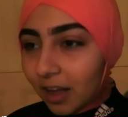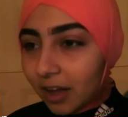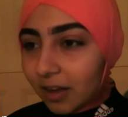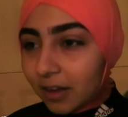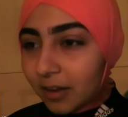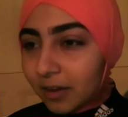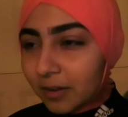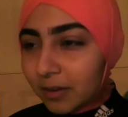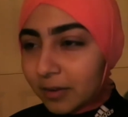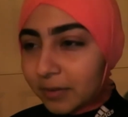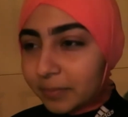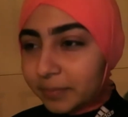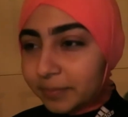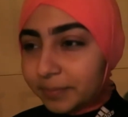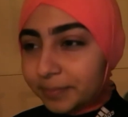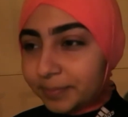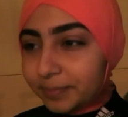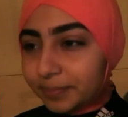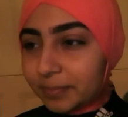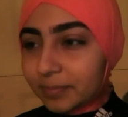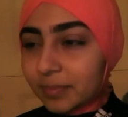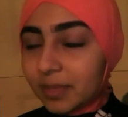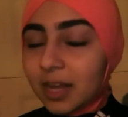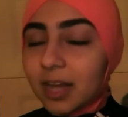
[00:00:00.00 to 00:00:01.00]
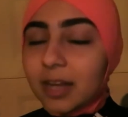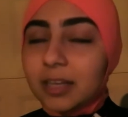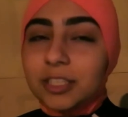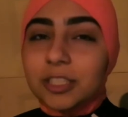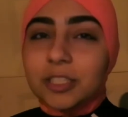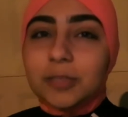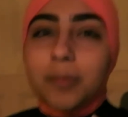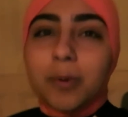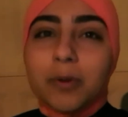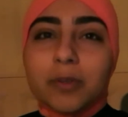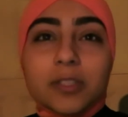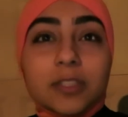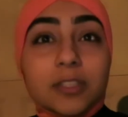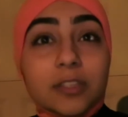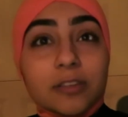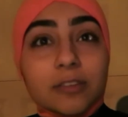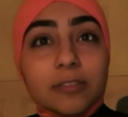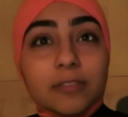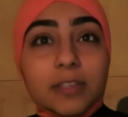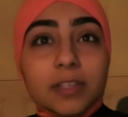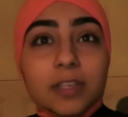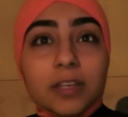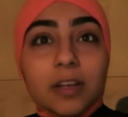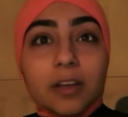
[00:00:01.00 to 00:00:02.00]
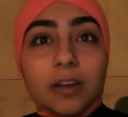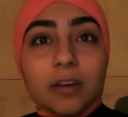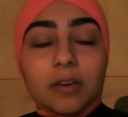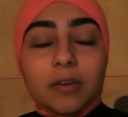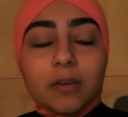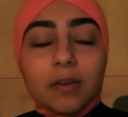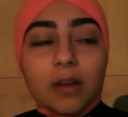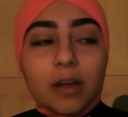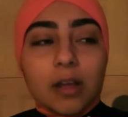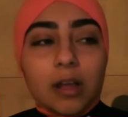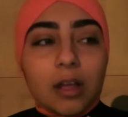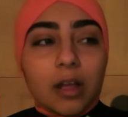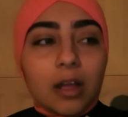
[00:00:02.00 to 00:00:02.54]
Um, I just posted a video,